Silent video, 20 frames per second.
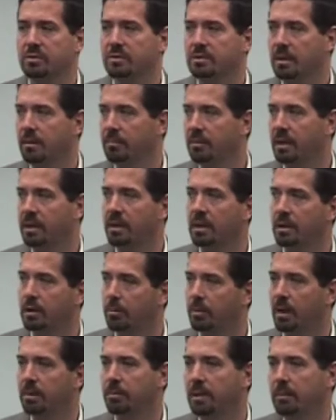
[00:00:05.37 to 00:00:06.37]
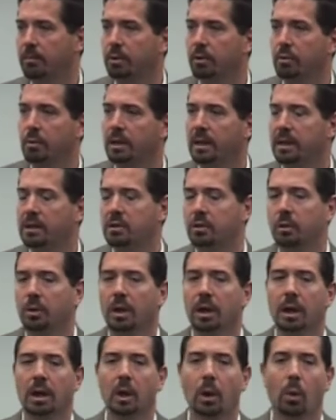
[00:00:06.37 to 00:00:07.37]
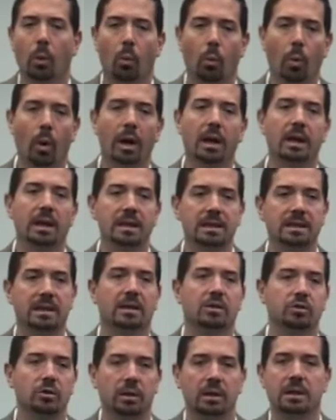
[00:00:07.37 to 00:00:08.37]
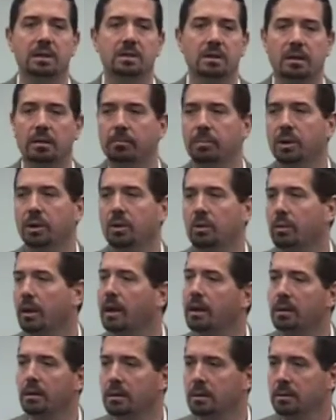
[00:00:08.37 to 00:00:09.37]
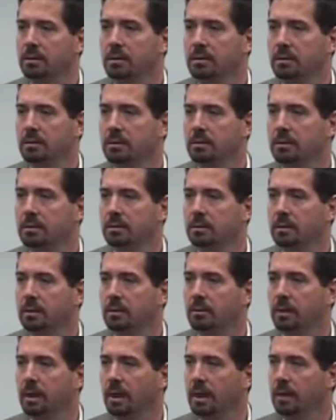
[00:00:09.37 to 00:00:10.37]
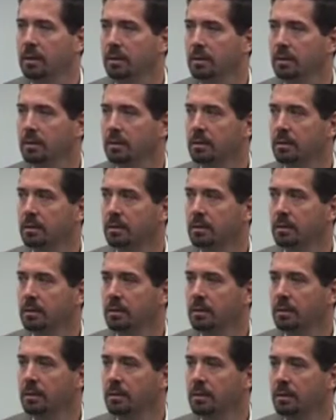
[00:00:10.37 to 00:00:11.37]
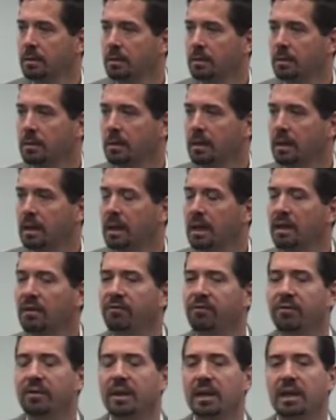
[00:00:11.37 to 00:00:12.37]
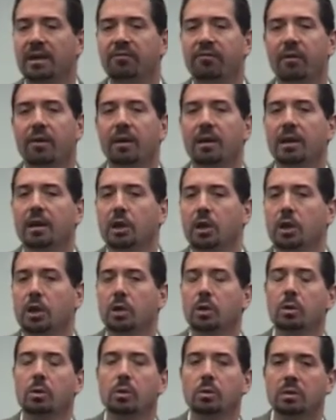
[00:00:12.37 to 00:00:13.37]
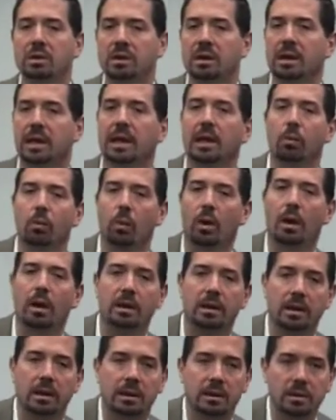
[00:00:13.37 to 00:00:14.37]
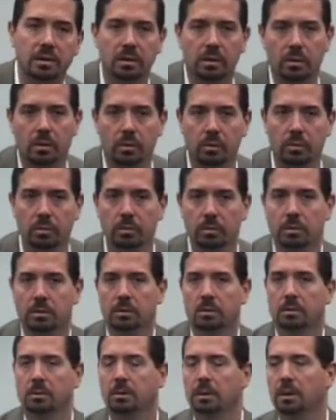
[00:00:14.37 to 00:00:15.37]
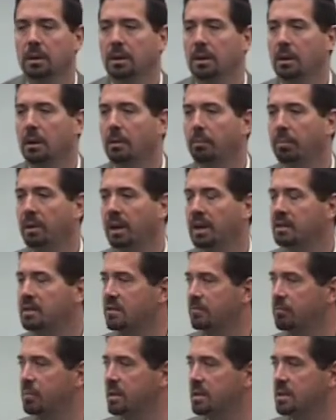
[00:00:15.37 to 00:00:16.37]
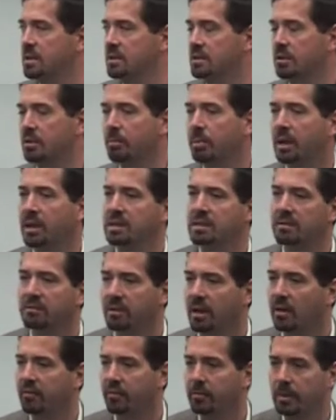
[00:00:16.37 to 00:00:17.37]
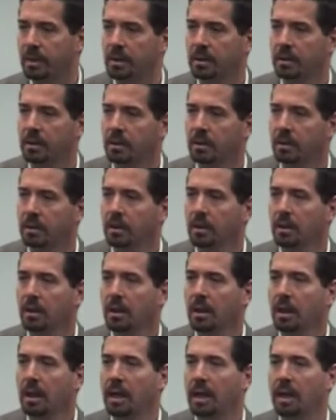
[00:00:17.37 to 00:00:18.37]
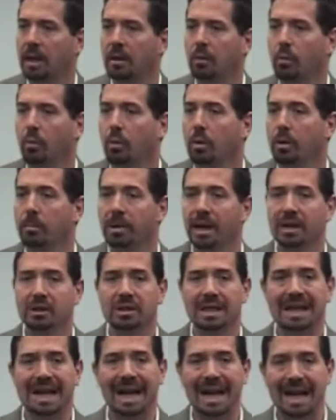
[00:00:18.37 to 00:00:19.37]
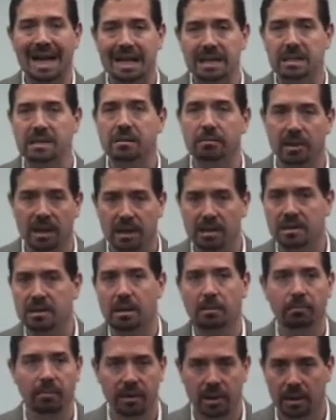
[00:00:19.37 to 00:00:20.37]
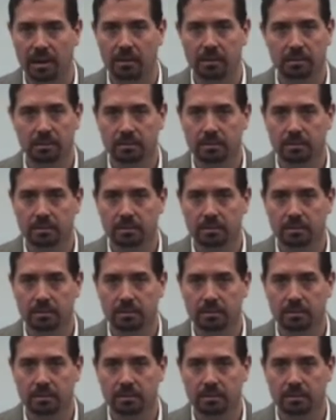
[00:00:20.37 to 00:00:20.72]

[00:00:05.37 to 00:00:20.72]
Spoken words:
something that you might be able to relate to. What essentially is a computer record? Okay? If you today walked into a place of business or a place of government and we're about to consummate something